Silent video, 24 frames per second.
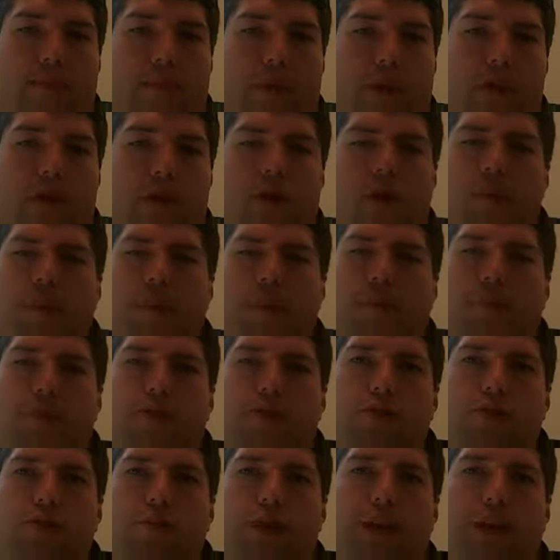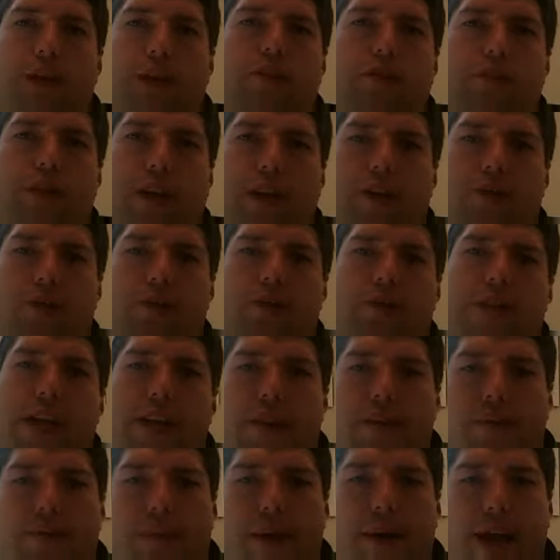Know about misdemeanors and
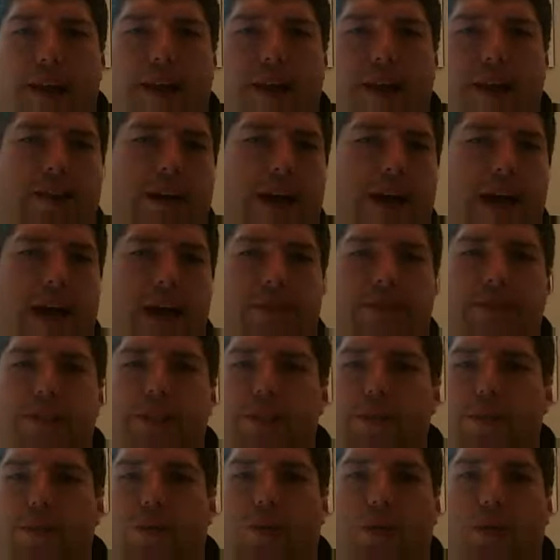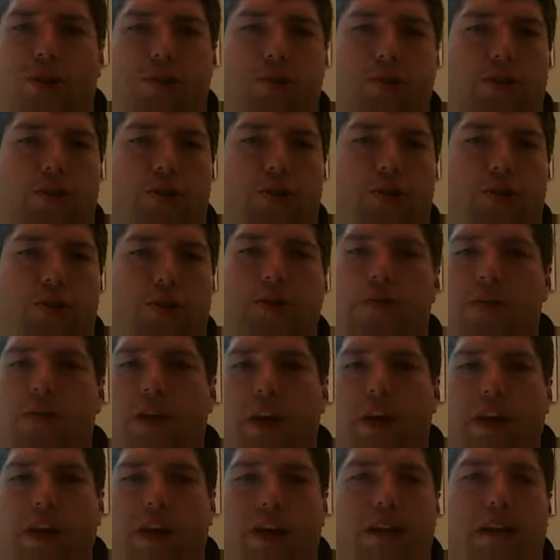understand that petty theft, simple assaults,
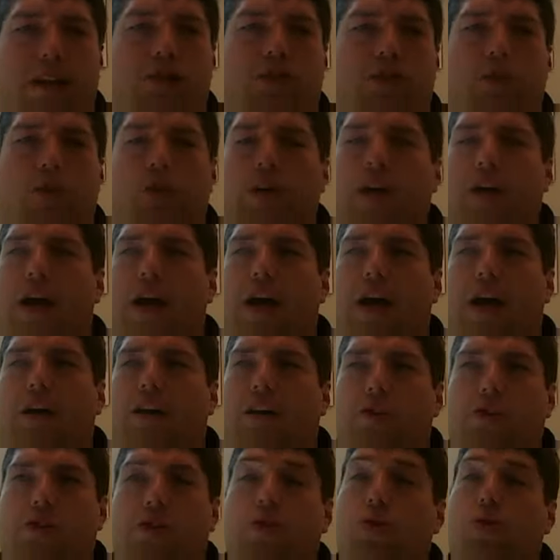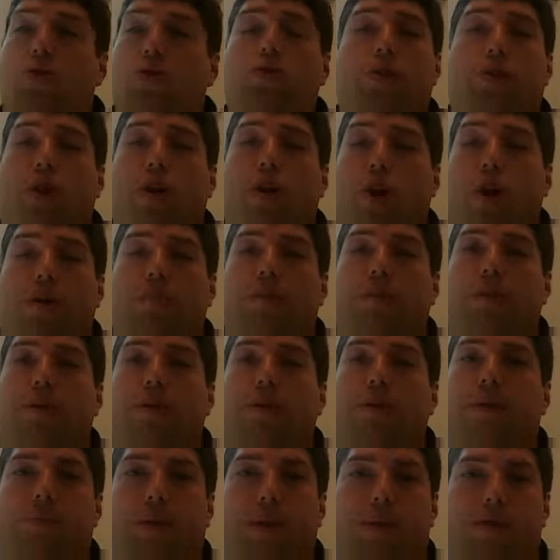disorderly conducts usually aren't
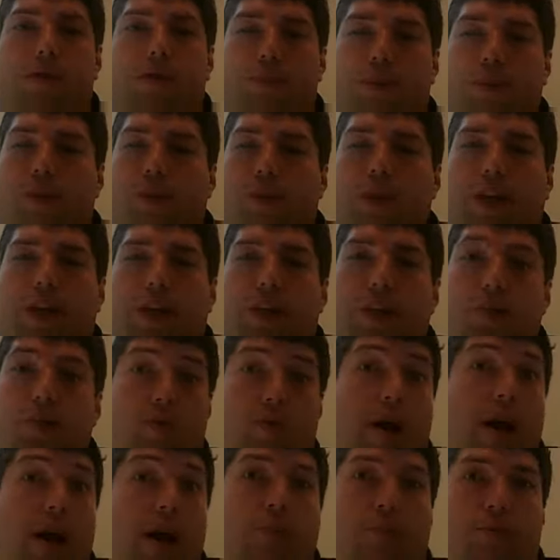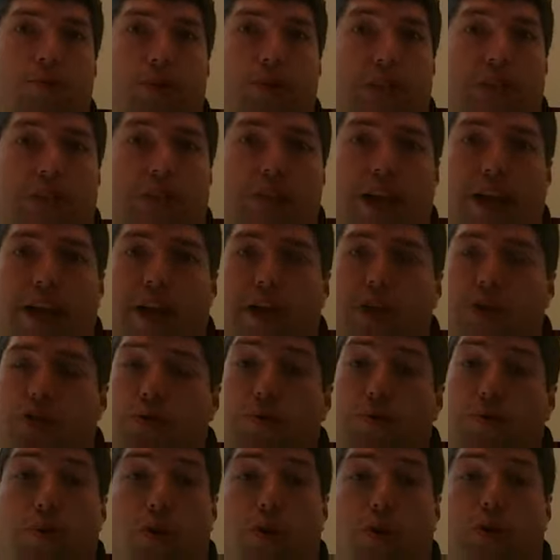misdemeanors, but when you hit the robbery stage,
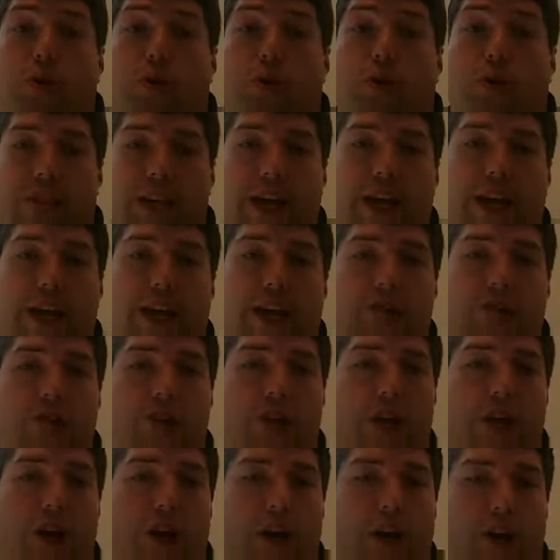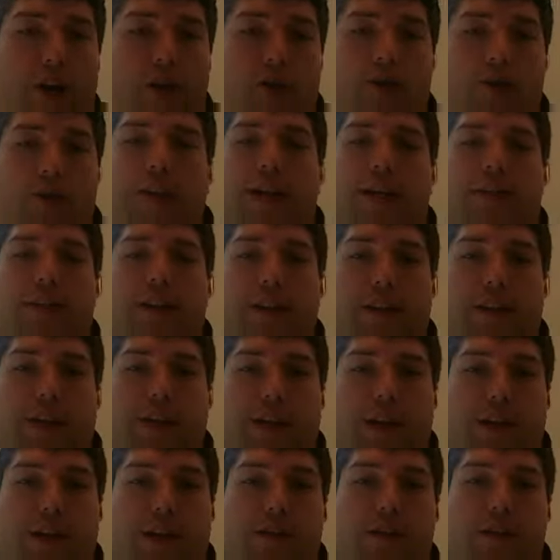murder stage, those kinds of
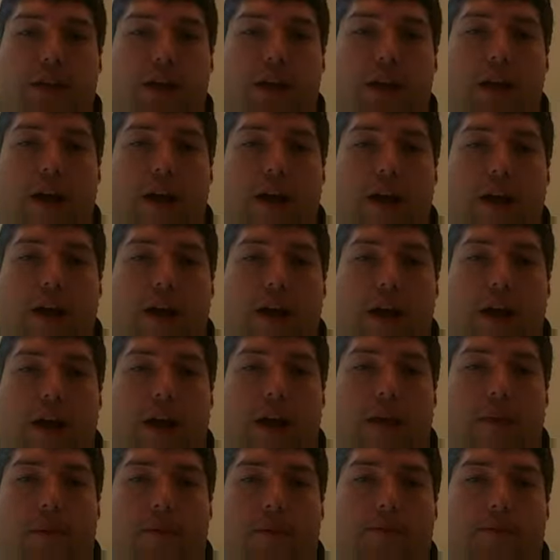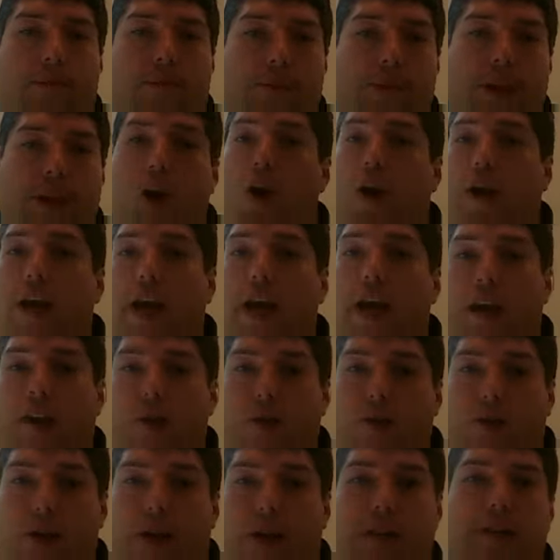things, they are
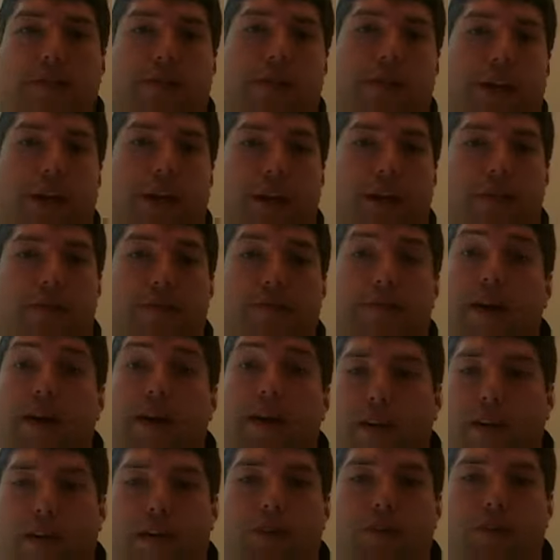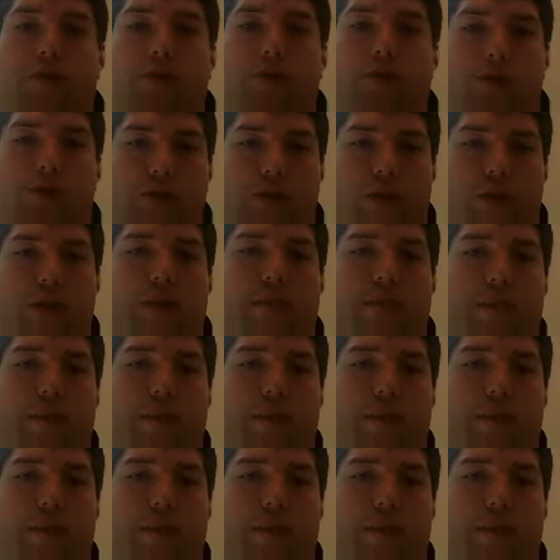categorized as felonies usually.